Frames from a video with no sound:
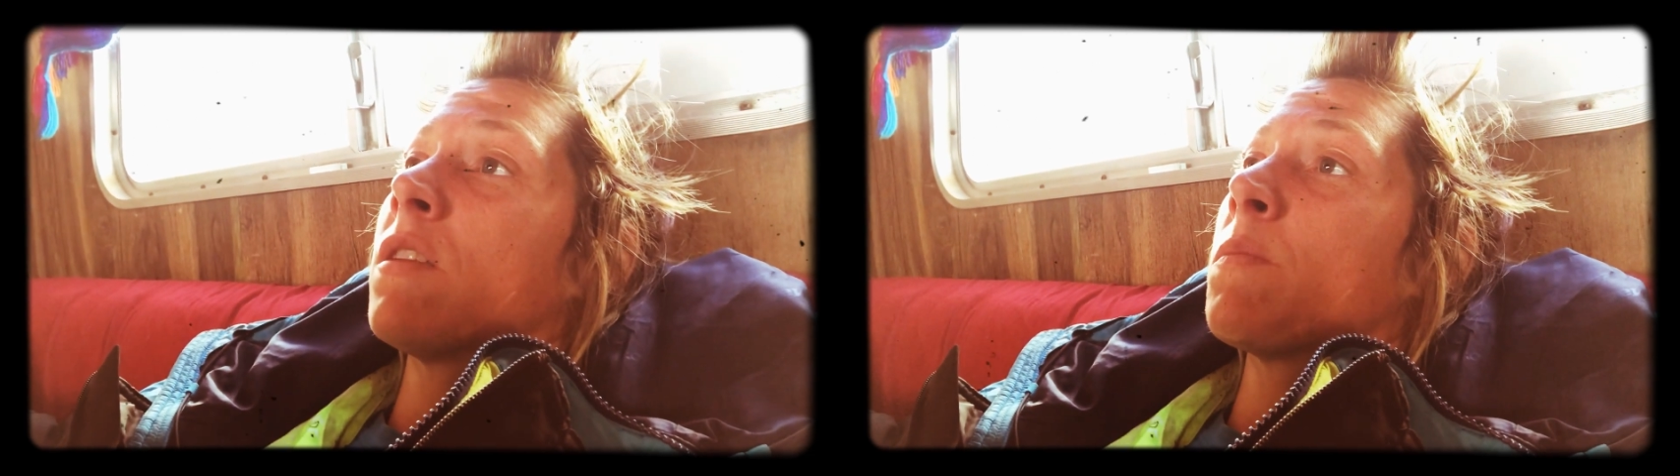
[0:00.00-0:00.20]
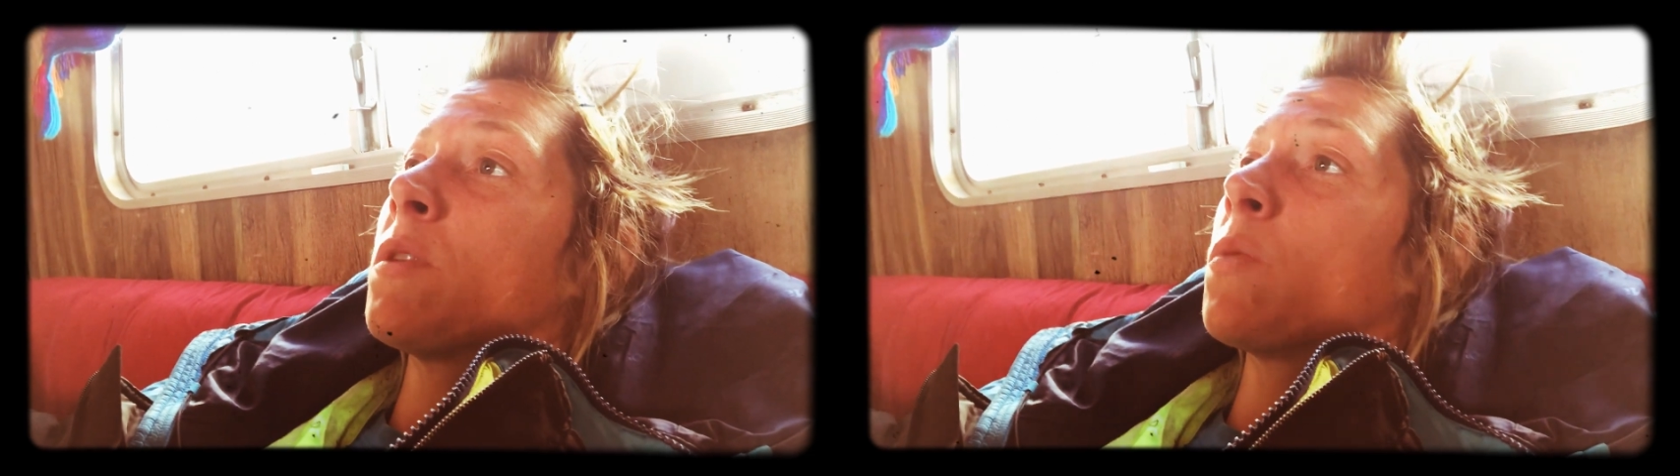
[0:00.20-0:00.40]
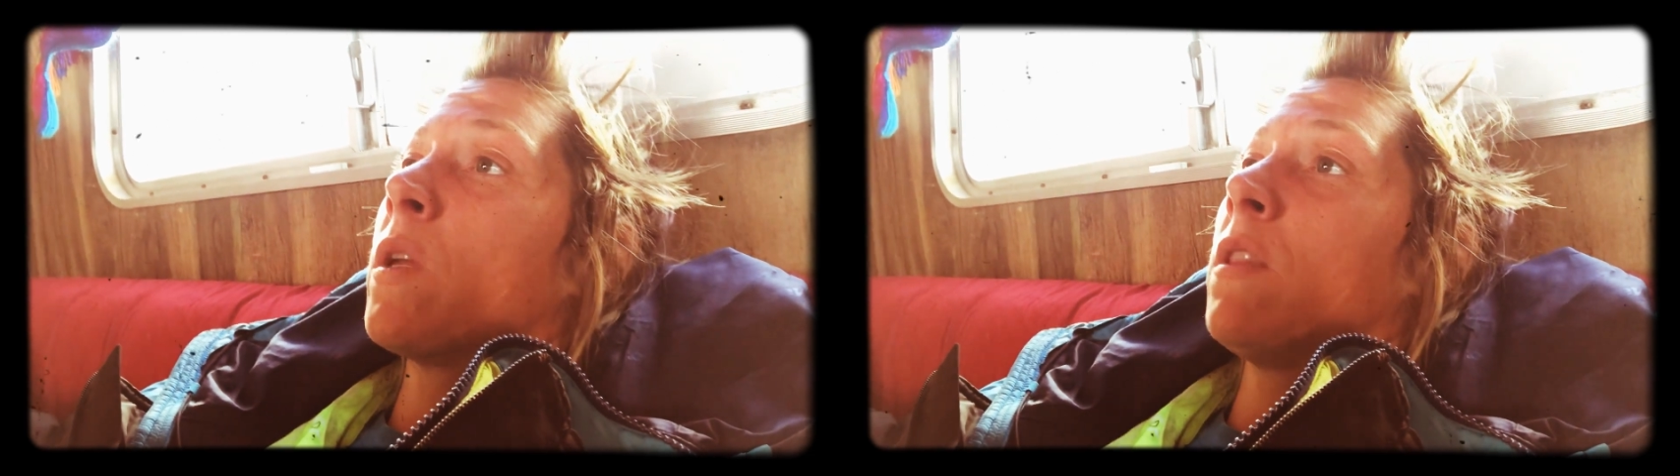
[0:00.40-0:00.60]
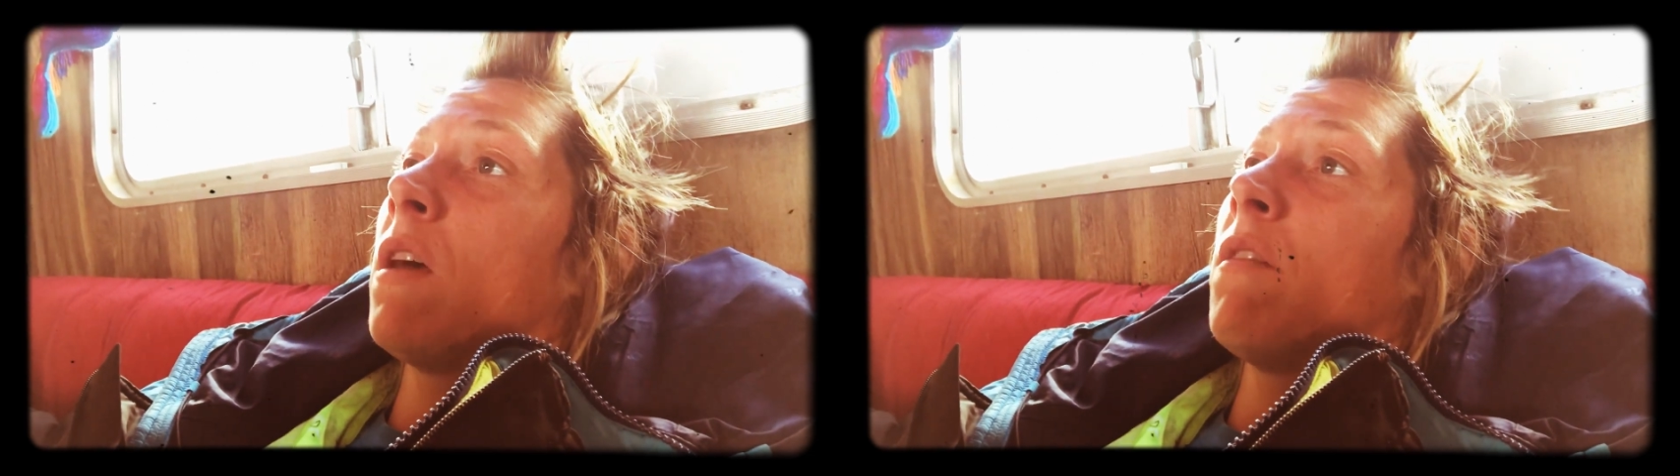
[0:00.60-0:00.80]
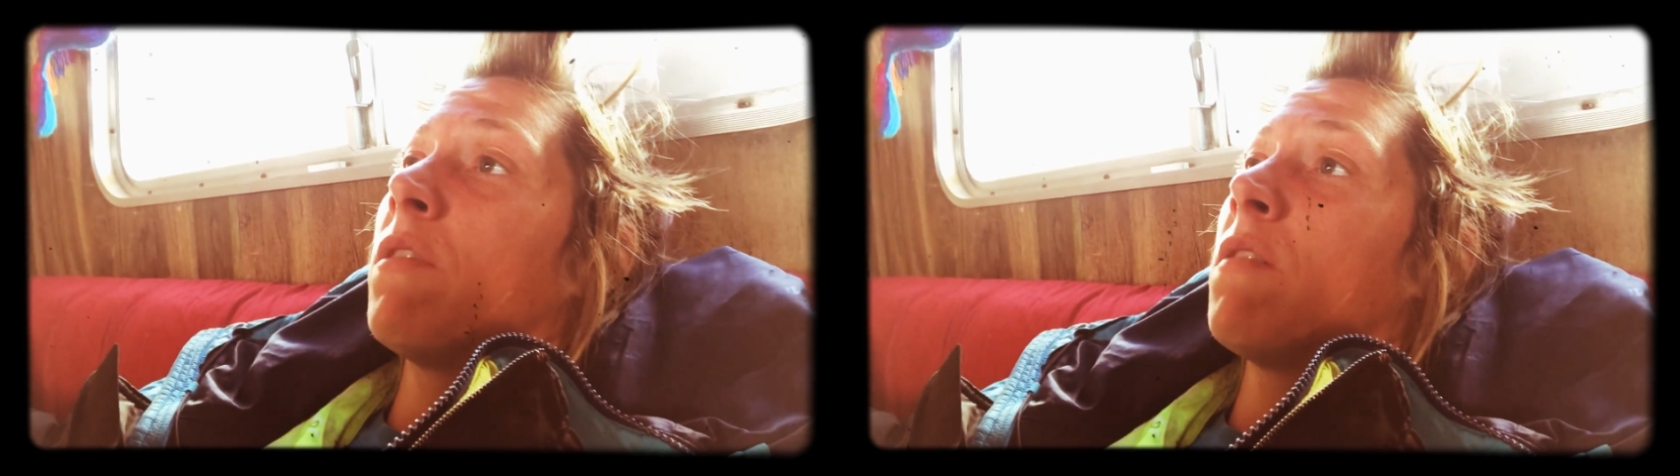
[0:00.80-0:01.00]
is between
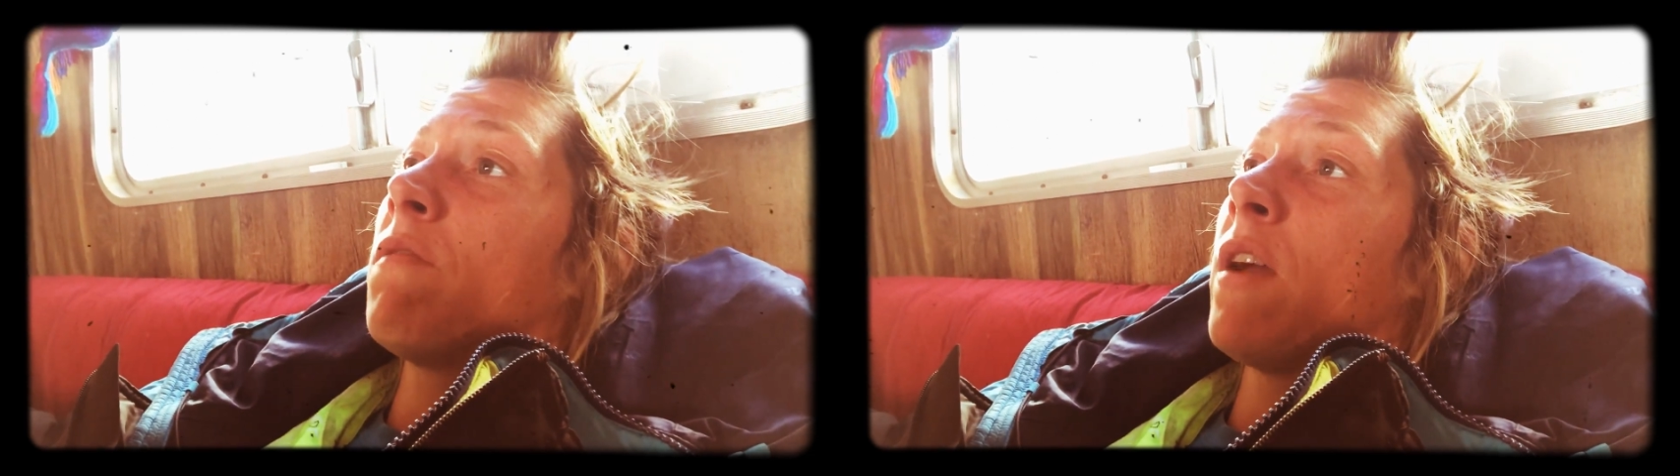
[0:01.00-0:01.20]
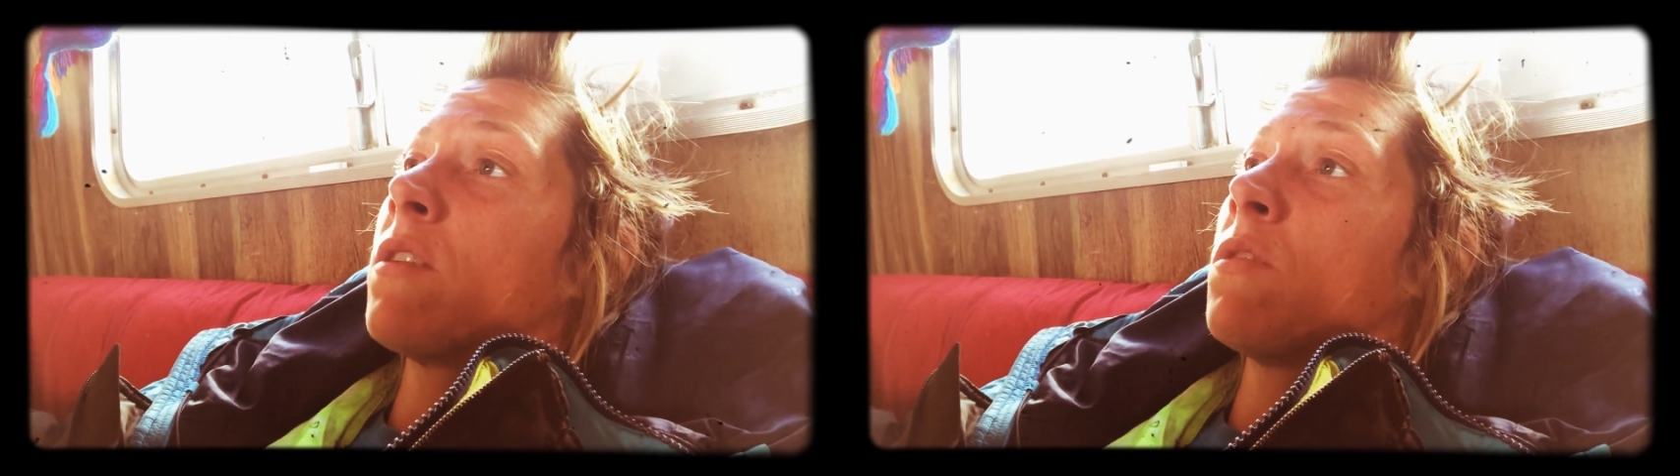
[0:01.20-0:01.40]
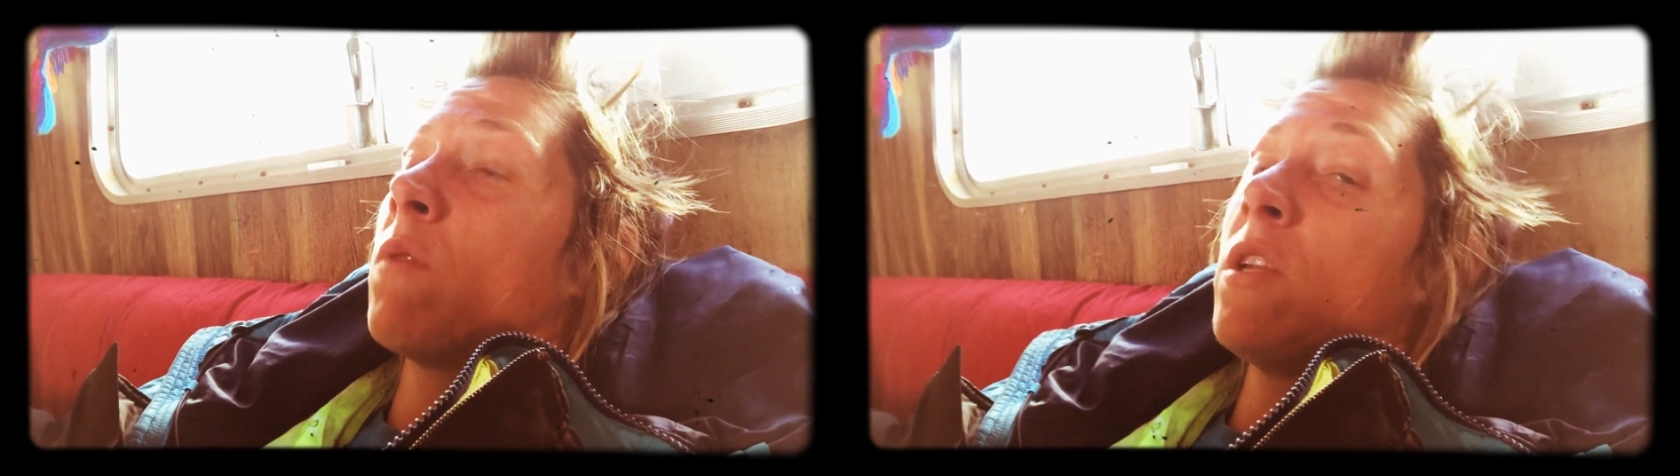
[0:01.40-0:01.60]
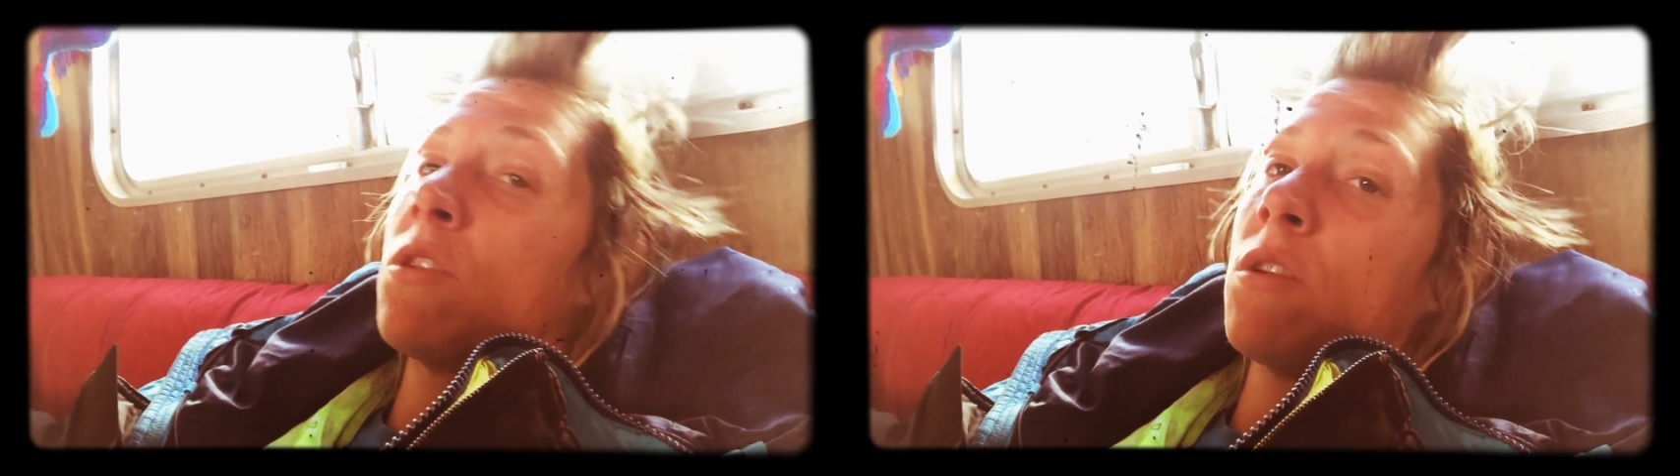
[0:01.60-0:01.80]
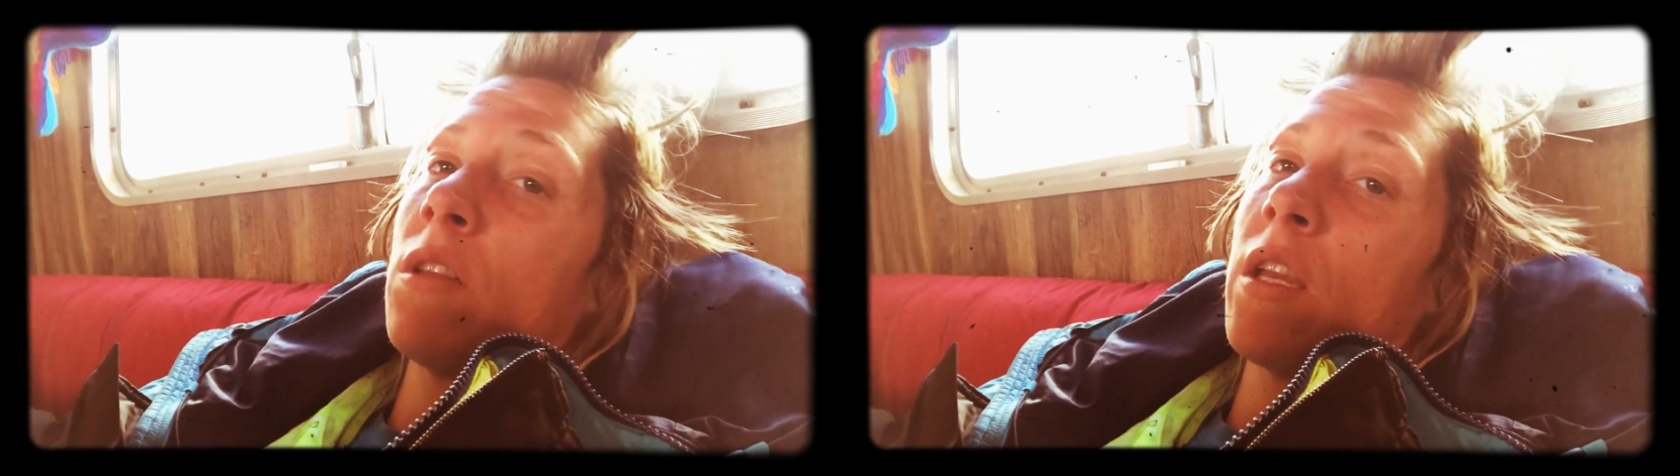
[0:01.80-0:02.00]
love and infatuation.